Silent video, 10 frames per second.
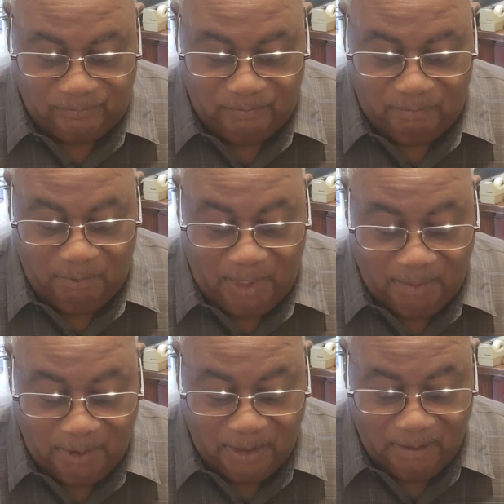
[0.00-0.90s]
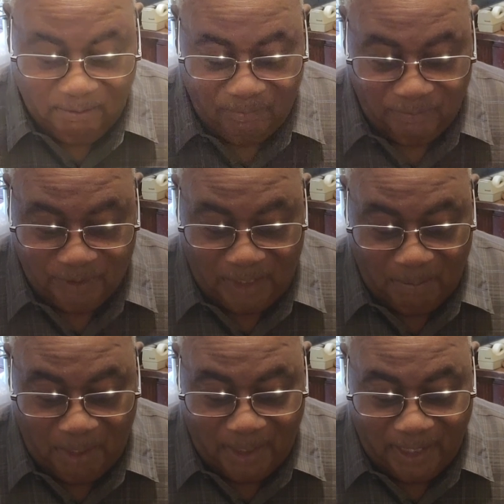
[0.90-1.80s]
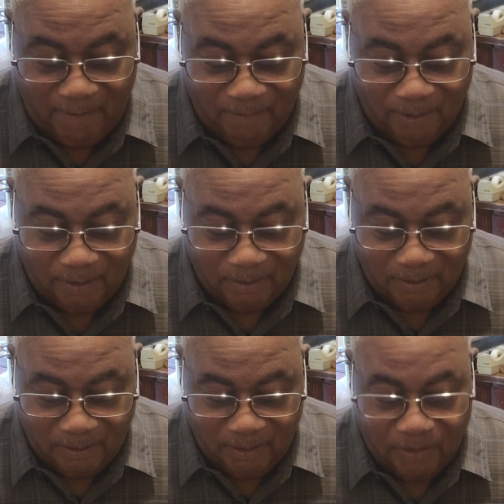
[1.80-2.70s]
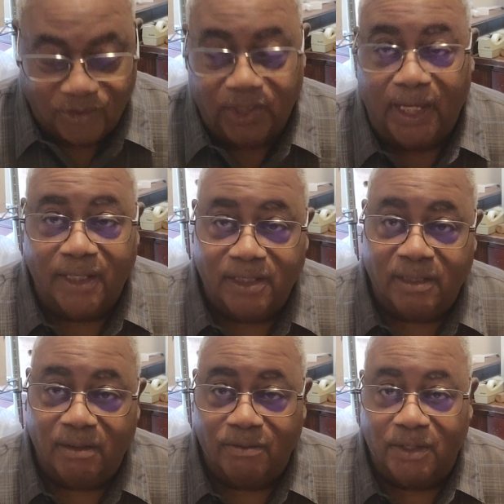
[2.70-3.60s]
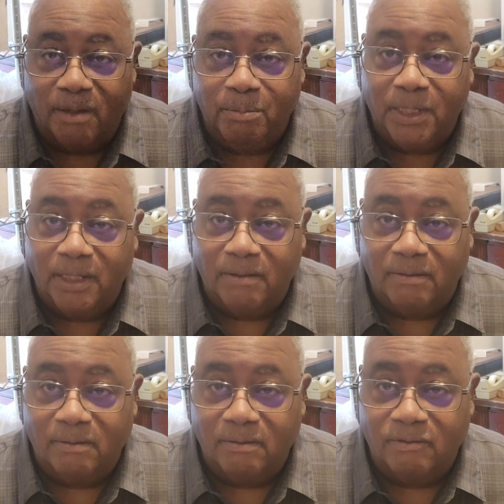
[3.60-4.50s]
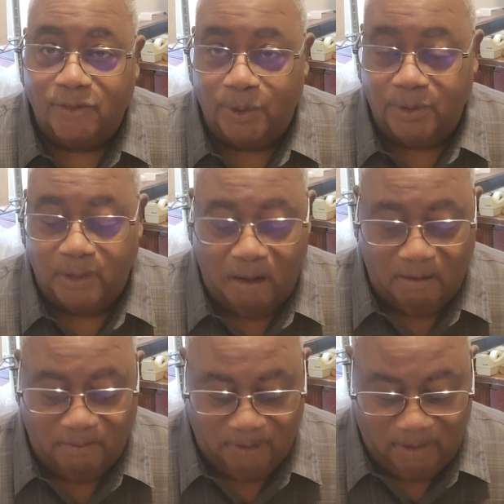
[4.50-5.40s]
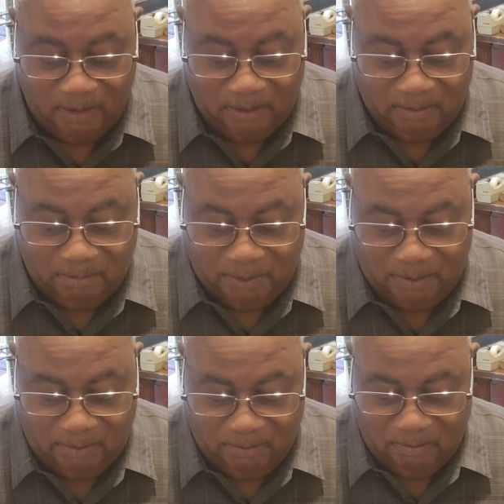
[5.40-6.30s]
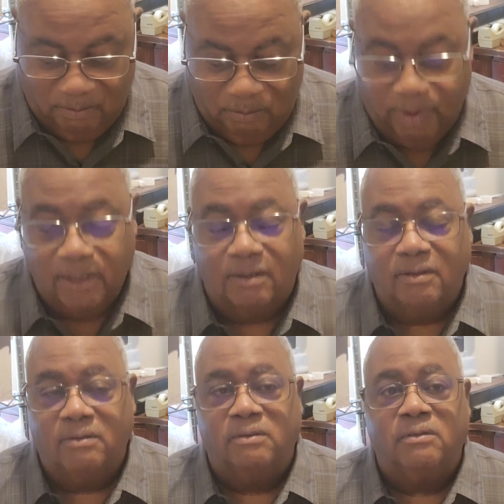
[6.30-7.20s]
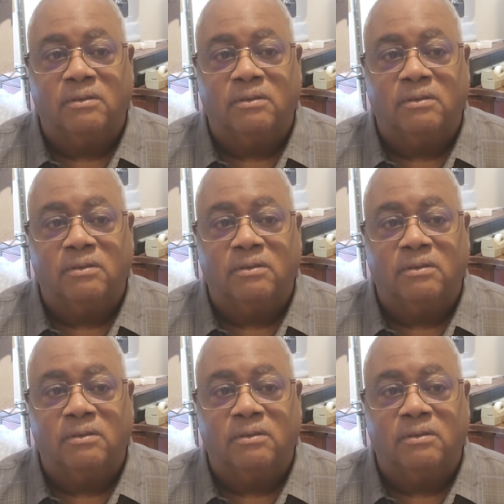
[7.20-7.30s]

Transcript: maybe they might have a chance of being voted off. But Will,